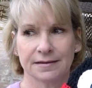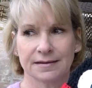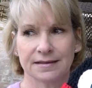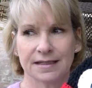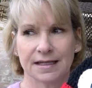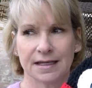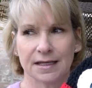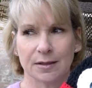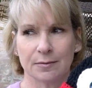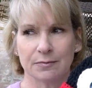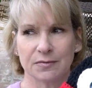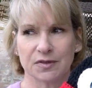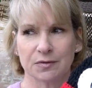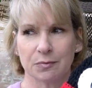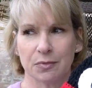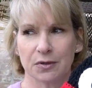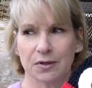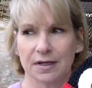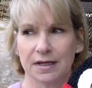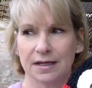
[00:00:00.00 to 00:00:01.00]
Team
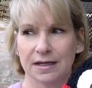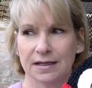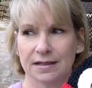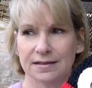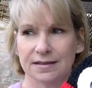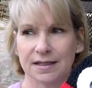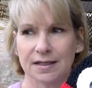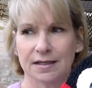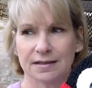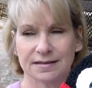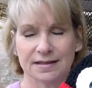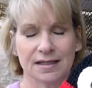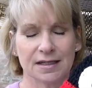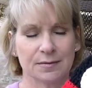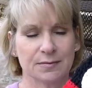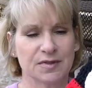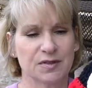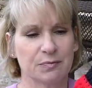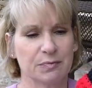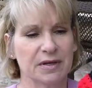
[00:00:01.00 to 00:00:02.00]

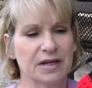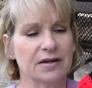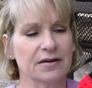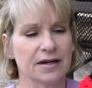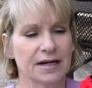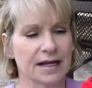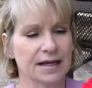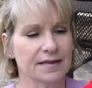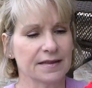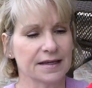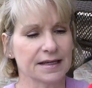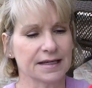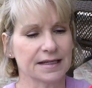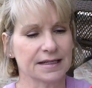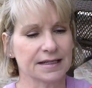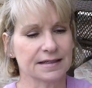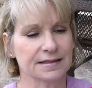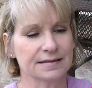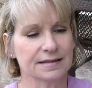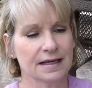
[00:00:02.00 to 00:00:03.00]
Spirit, I think
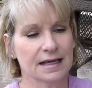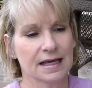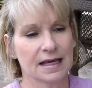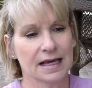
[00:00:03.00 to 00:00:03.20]
it is.